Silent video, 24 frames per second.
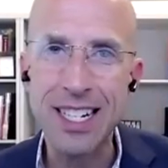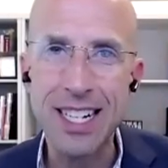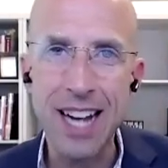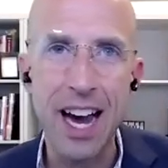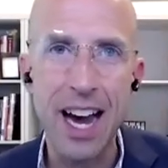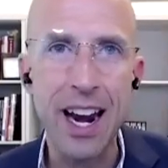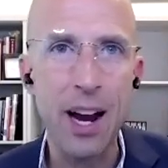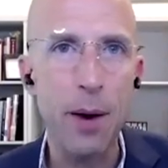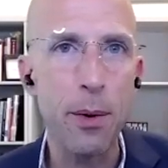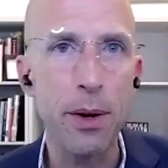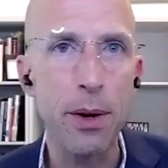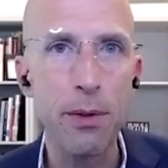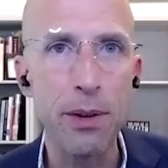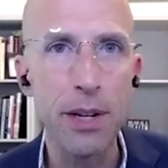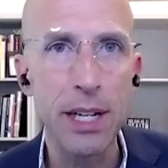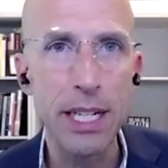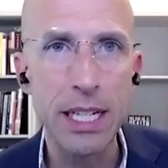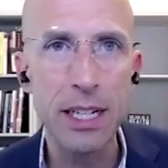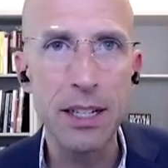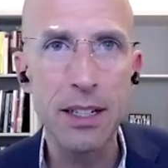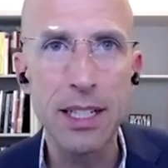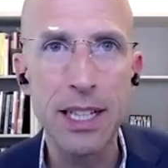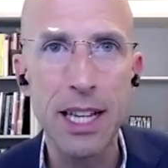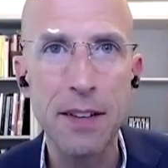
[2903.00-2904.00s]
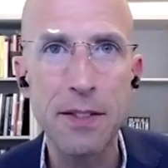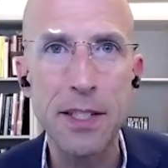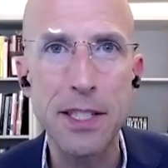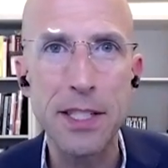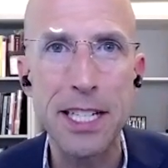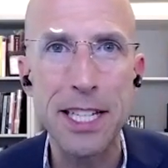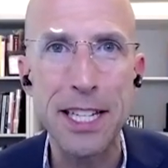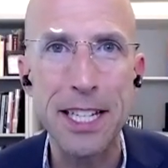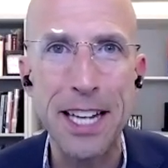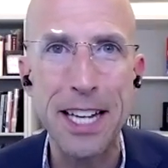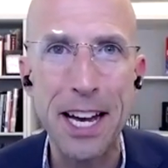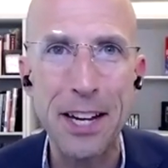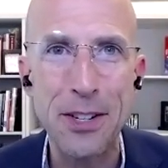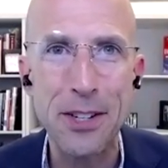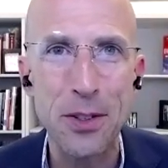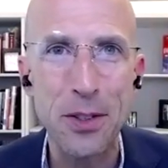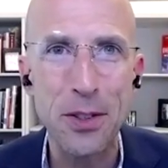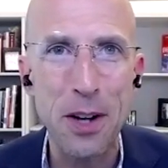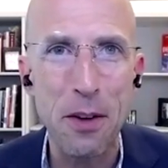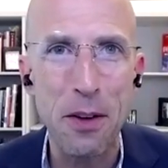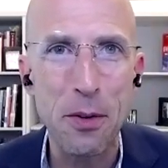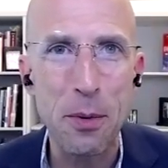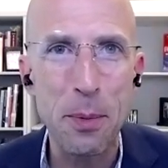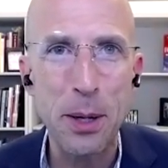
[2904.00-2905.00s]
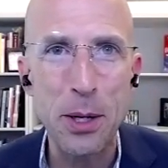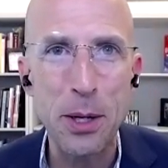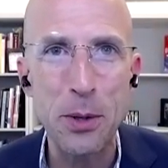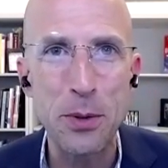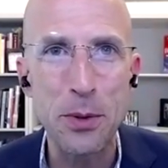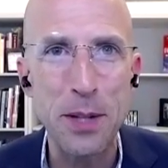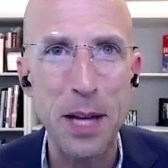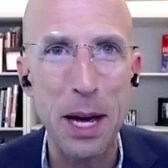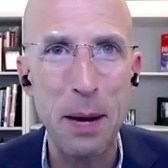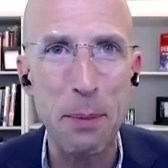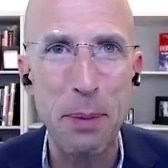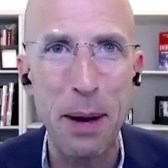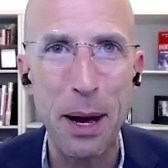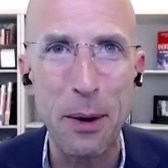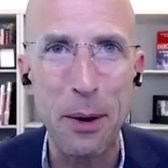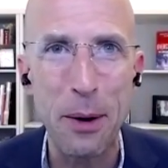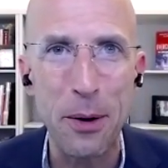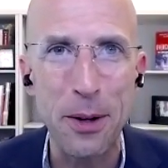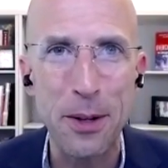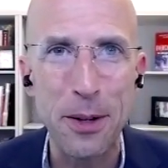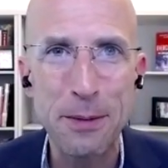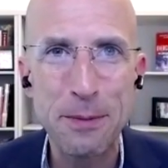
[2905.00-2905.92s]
God, I would really, really love to see the national government use that power.